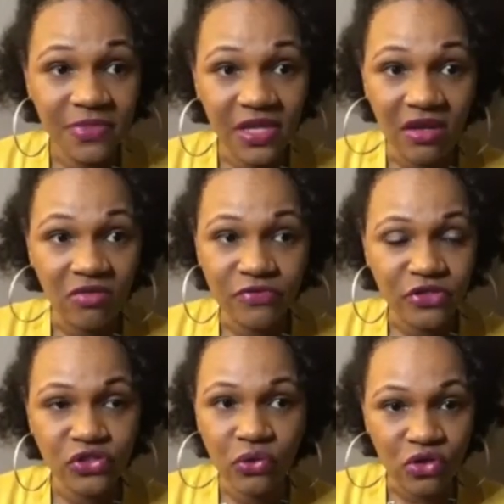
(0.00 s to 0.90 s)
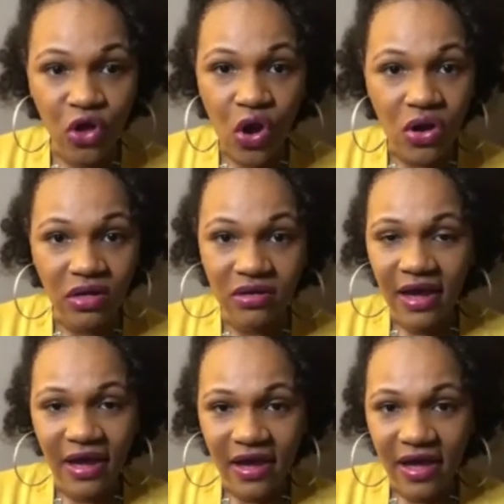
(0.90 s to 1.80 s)
And for so long,
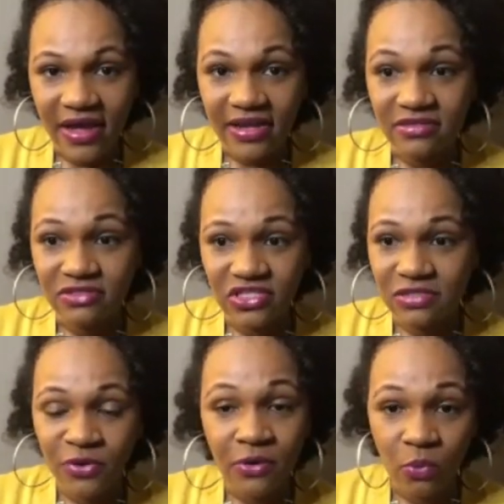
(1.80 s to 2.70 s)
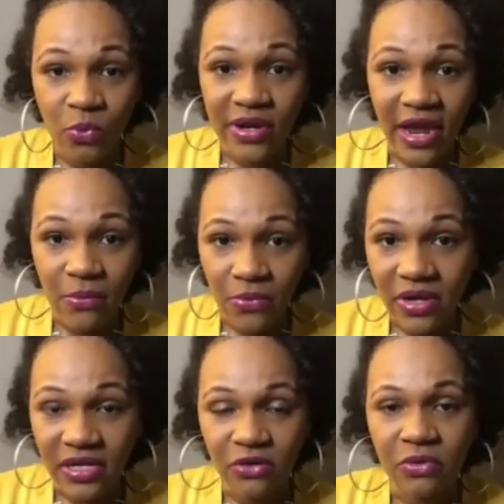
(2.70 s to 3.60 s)
I just put what I
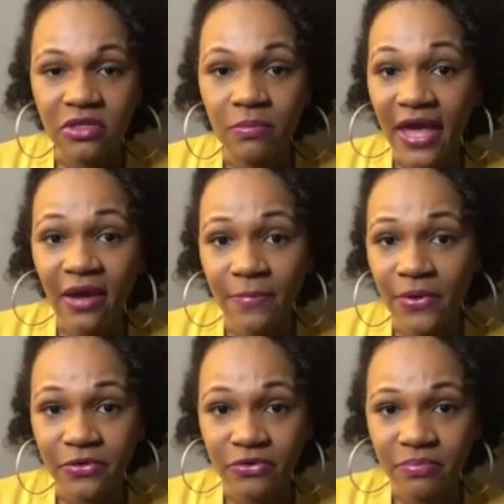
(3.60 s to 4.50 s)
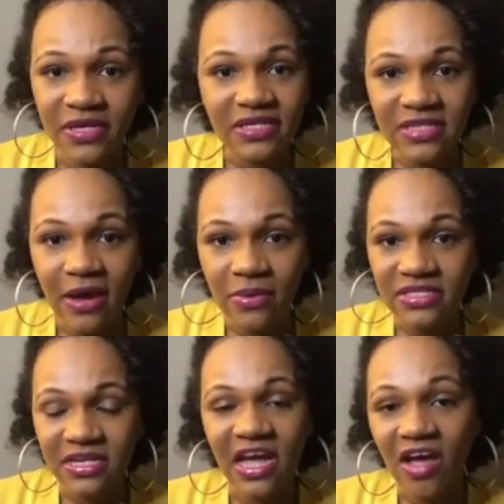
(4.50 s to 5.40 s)
wanted on the back burner because I
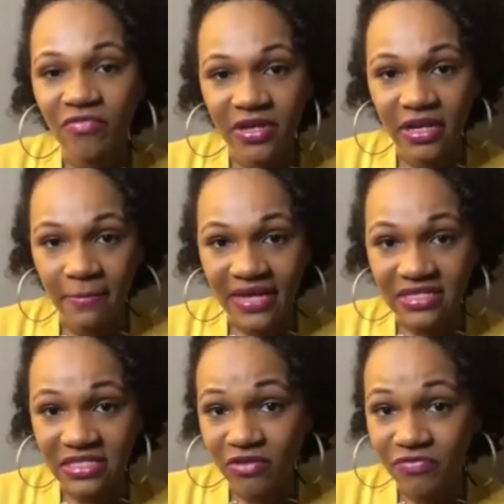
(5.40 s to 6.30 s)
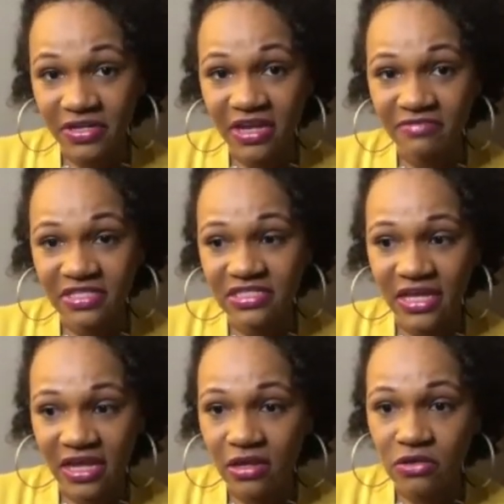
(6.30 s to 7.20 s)
wasn't confident in myself enough to say,